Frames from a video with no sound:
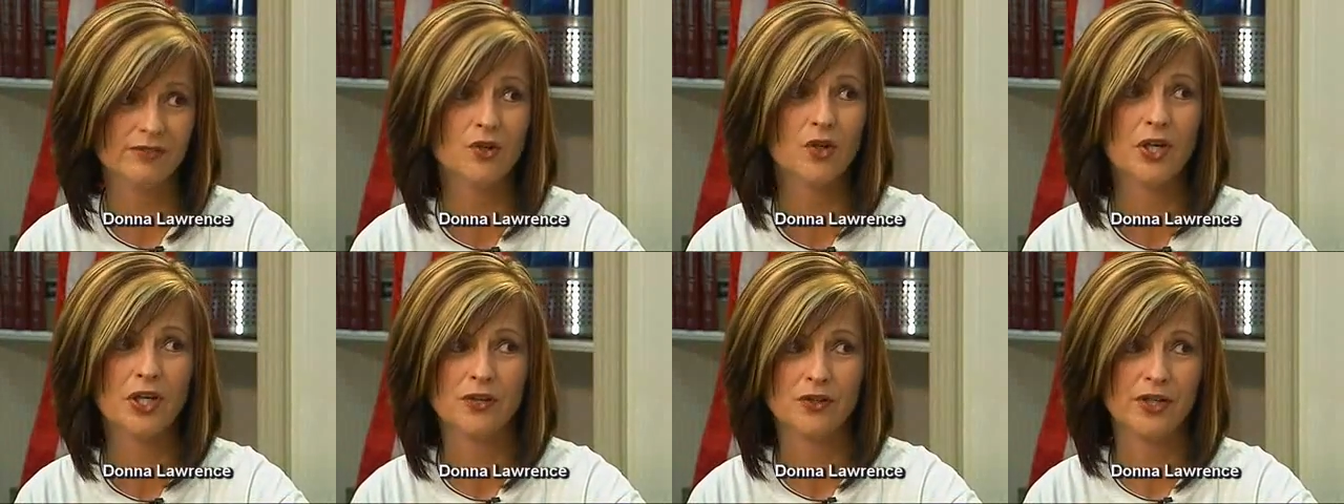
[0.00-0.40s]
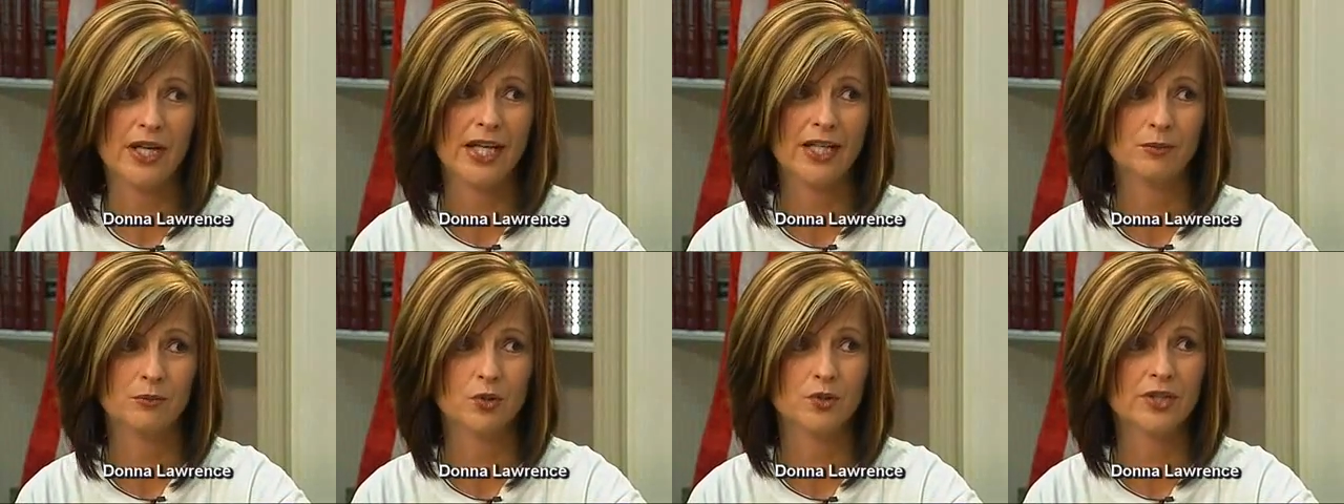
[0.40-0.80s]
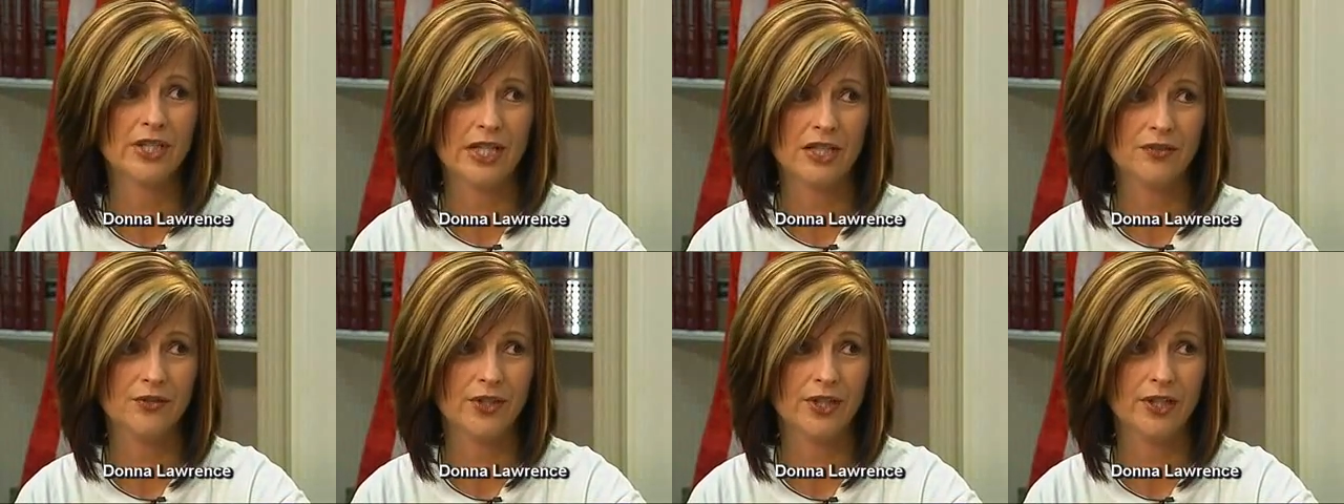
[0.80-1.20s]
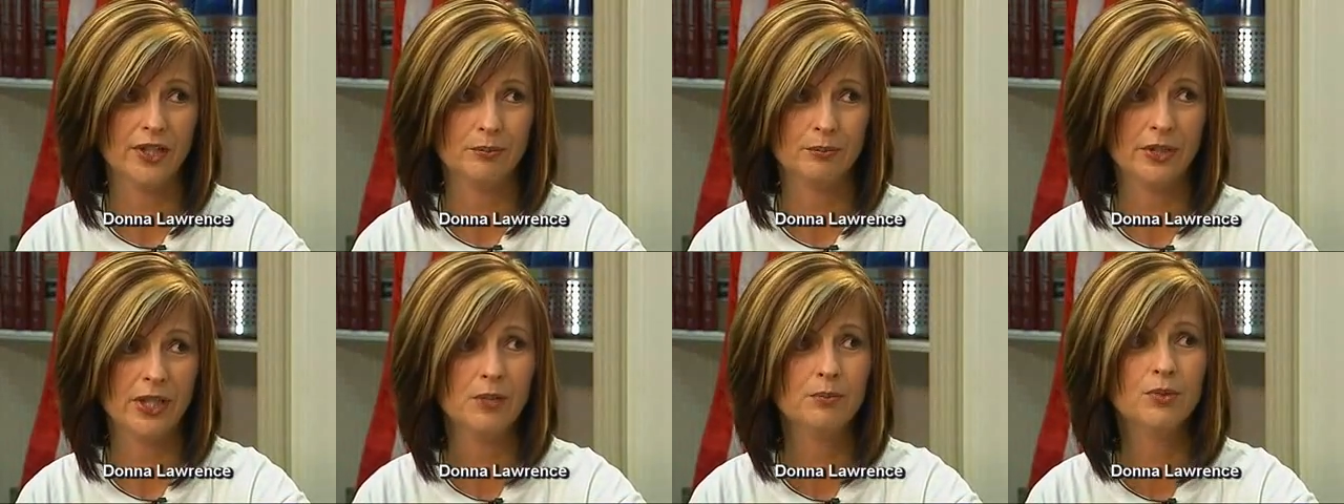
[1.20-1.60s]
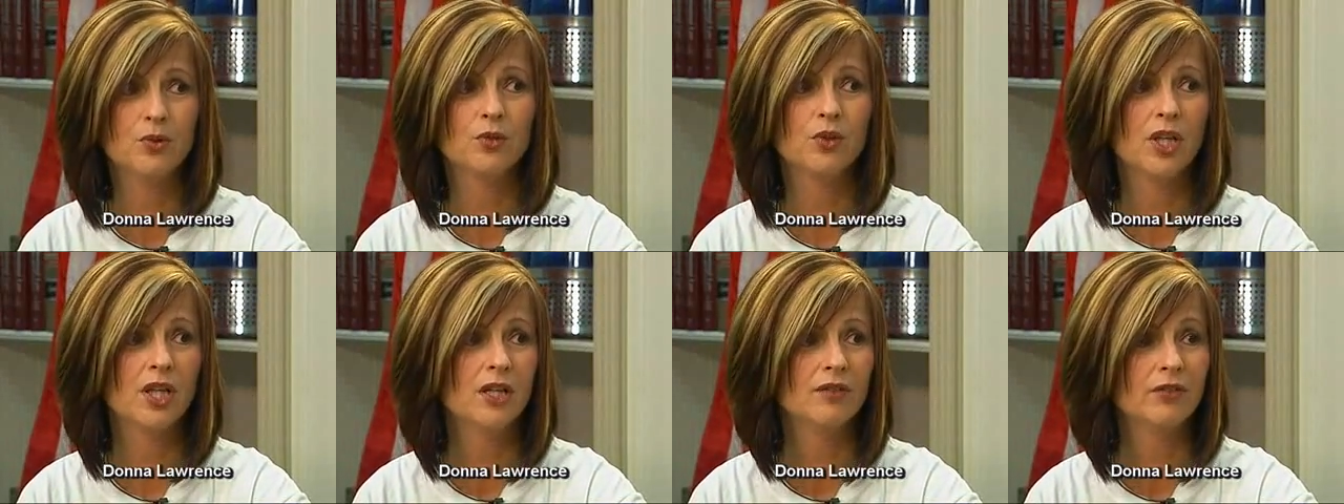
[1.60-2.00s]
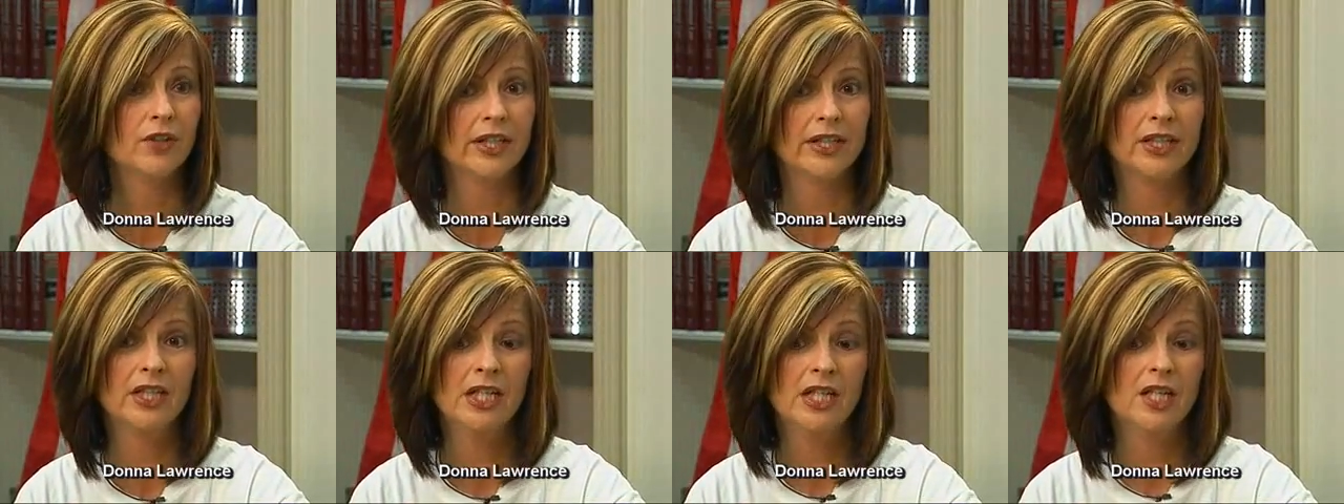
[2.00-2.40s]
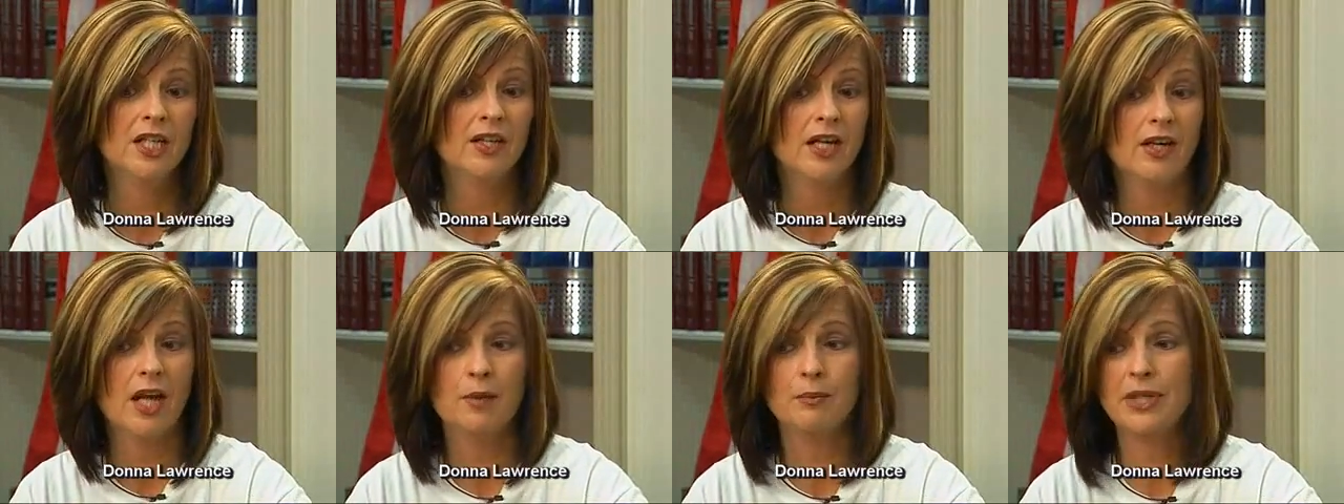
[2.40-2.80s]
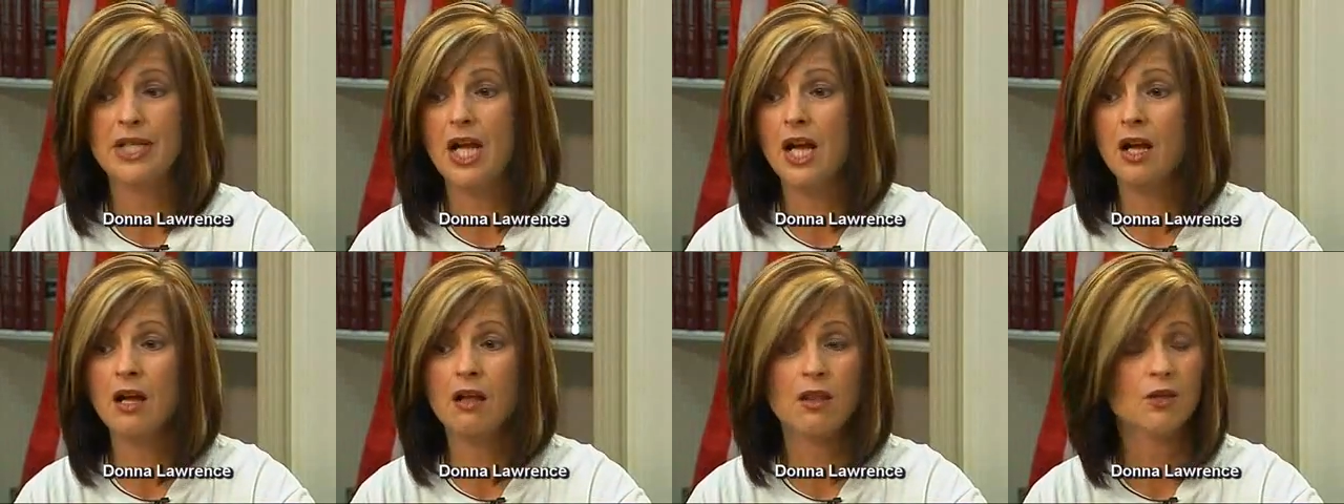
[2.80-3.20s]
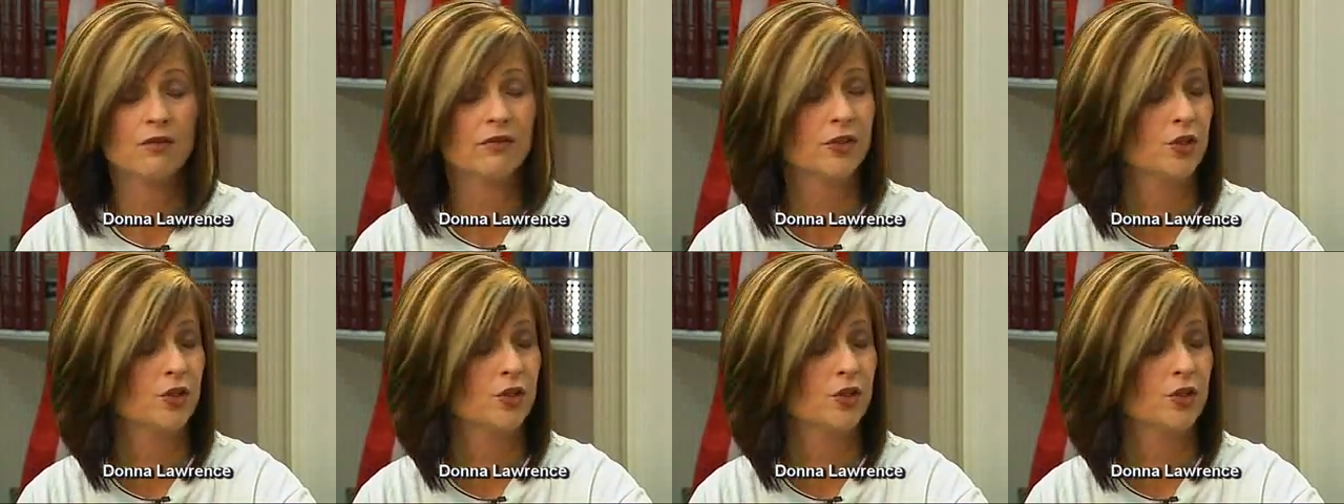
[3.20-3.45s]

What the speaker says: for other animals out there. People love her. I mean, all over